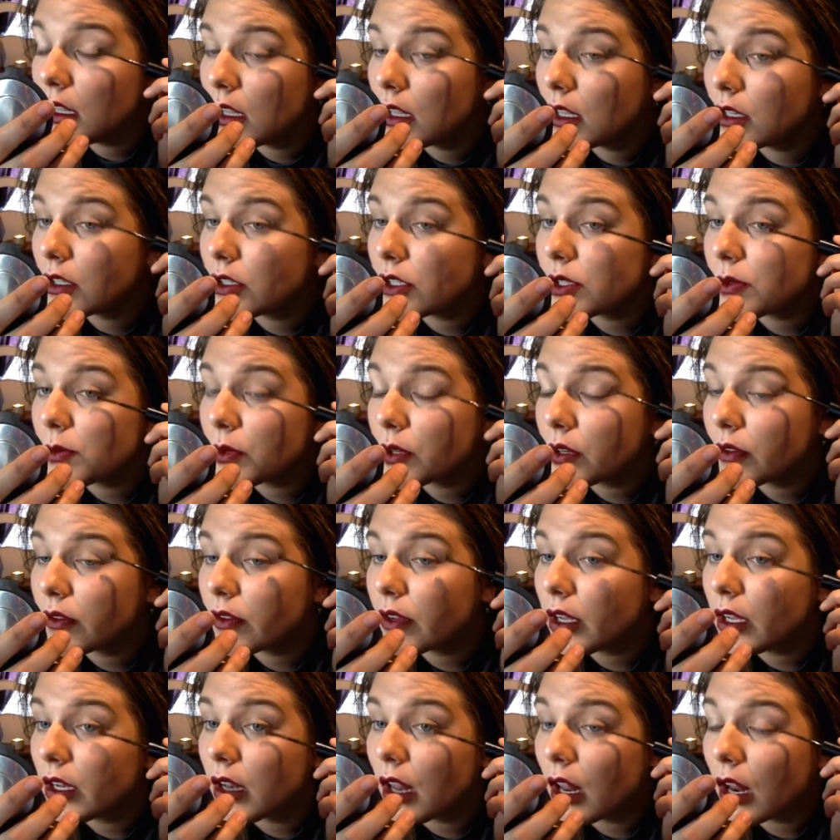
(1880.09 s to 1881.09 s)
it's just more
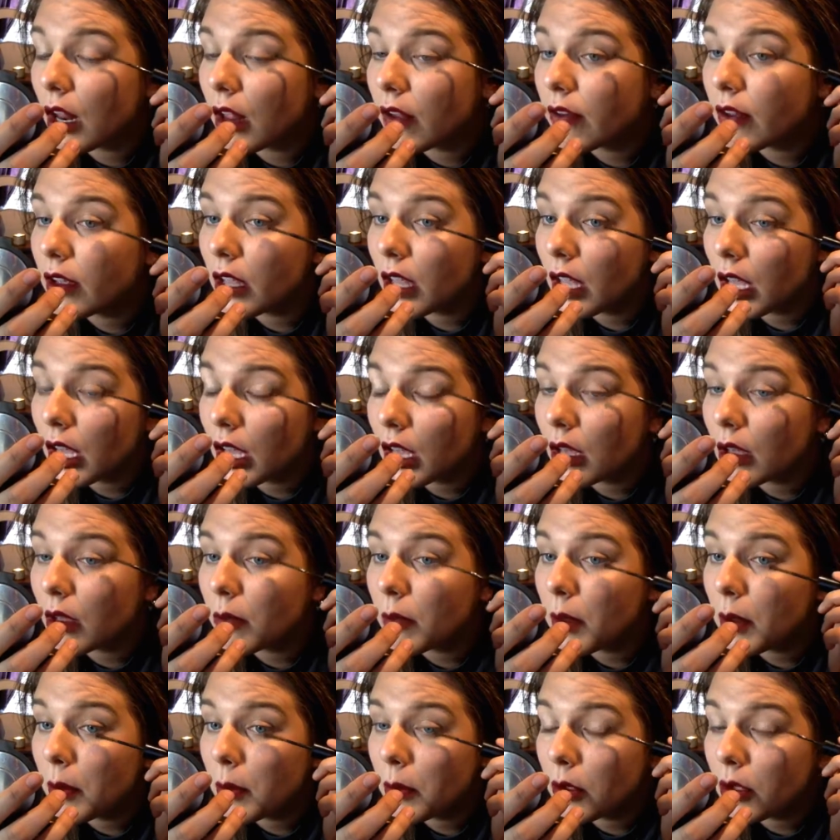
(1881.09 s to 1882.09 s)
fun and I feel like
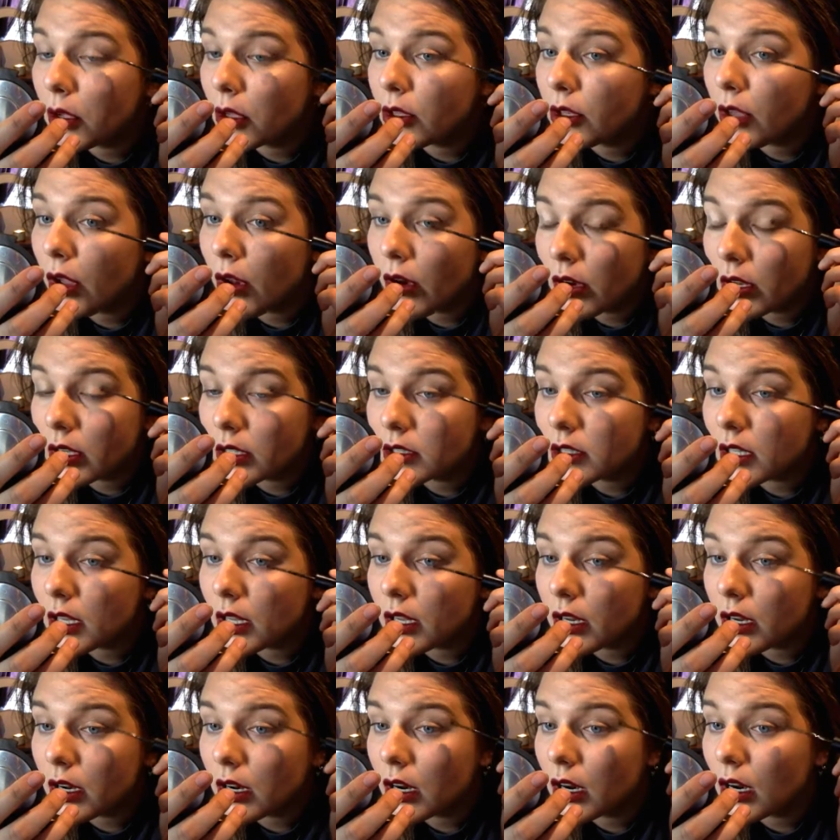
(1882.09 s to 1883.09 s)
people will notice
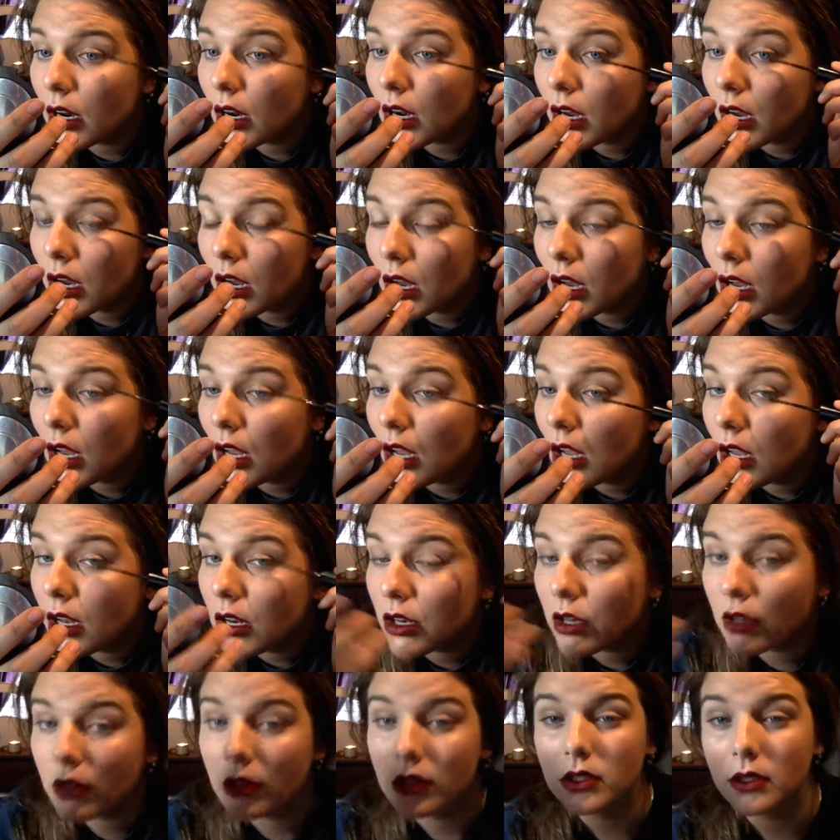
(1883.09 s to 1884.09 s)
that you're
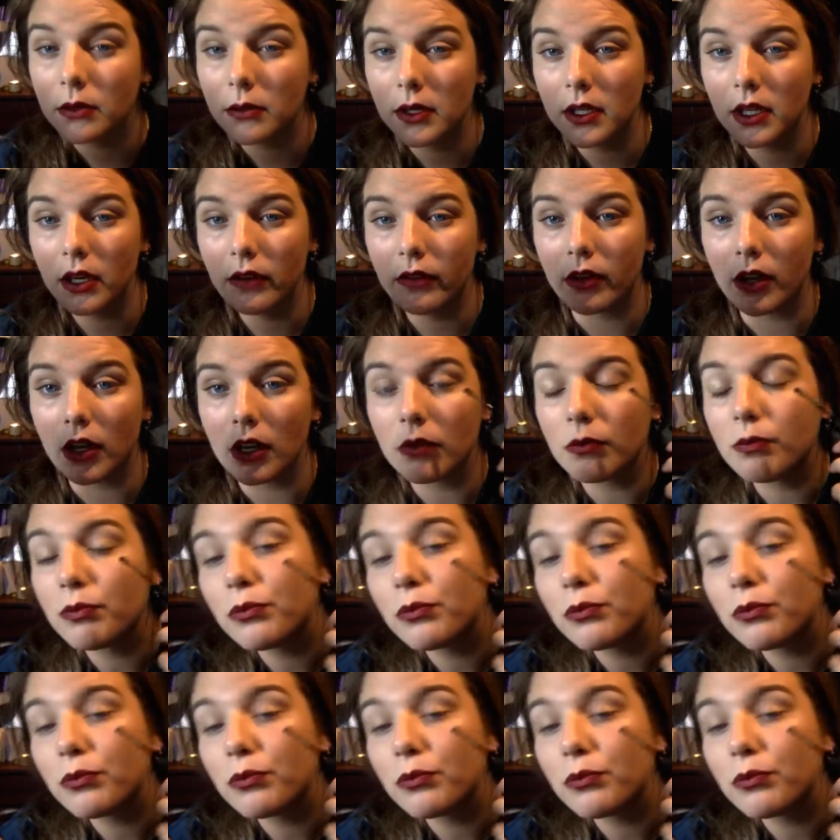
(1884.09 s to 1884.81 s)
doing something different.